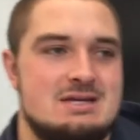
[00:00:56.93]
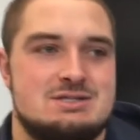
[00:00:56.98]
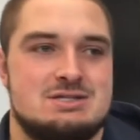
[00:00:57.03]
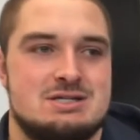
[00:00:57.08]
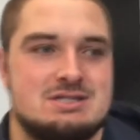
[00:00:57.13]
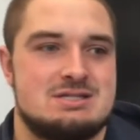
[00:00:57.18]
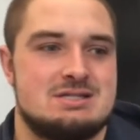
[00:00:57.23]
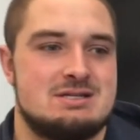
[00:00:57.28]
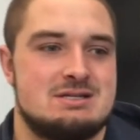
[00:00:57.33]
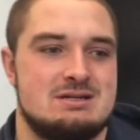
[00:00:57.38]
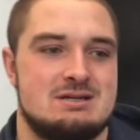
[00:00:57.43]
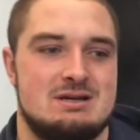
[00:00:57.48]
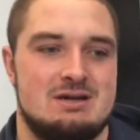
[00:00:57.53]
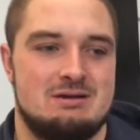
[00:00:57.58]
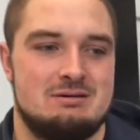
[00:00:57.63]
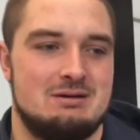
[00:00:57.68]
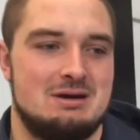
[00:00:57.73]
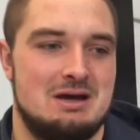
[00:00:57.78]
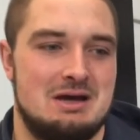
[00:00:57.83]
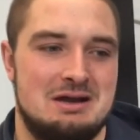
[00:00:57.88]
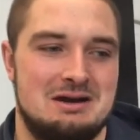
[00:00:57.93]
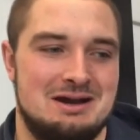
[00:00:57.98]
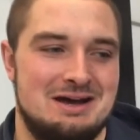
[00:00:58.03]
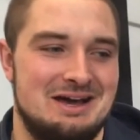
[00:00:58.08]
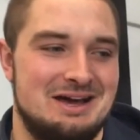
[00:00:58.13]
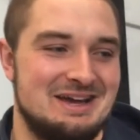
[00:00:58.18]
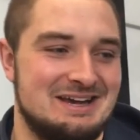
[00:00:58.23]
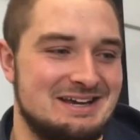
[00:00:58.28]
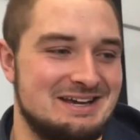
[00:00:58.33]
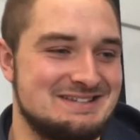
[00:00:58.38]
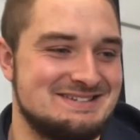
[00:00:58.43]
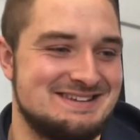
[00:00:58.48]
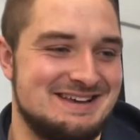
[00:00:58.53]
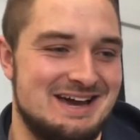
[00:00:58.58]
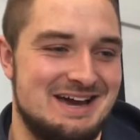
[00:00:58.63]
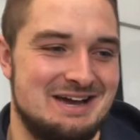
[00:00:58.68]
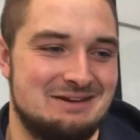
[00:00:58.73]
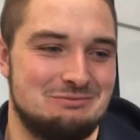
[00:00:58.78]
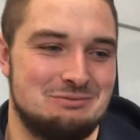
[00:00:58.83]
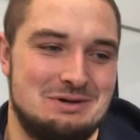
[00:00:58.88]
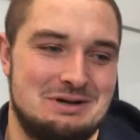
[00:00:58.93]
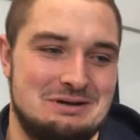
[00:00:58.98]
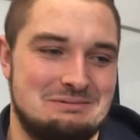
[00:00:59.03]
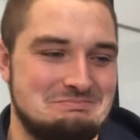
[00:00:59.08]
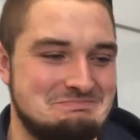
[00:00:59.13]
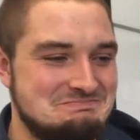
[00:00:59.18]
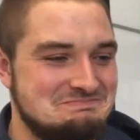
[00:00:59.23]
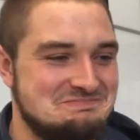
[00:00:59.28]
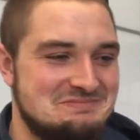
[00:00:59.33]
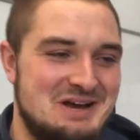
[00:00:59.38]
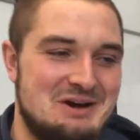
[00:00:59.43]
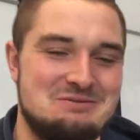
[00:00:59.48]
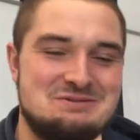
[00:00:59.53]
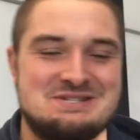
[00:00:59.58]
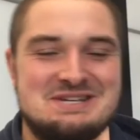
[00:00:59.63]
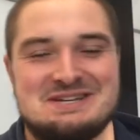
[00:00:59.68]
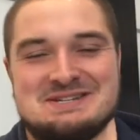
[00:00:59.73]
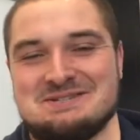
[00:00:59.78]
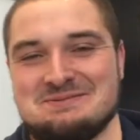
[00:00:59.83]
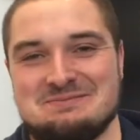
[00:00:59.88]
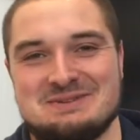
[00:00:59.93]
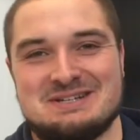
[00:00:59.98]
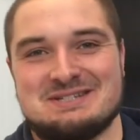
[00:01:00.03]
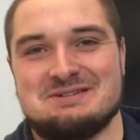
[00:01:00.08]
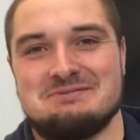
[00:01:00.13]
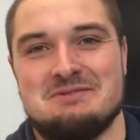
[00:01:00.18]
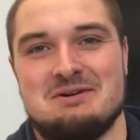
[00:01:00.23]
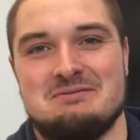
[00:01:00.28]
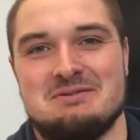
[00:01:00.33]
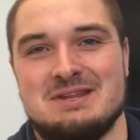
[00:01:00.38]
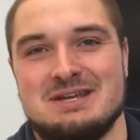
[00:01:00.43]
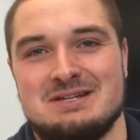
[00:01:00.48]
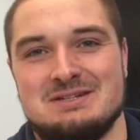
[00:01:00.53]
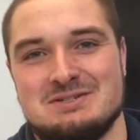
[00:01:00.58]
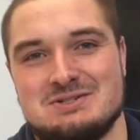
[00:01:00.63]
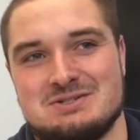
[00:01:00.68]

It's just I, I guess I I would say it's a mix of everything.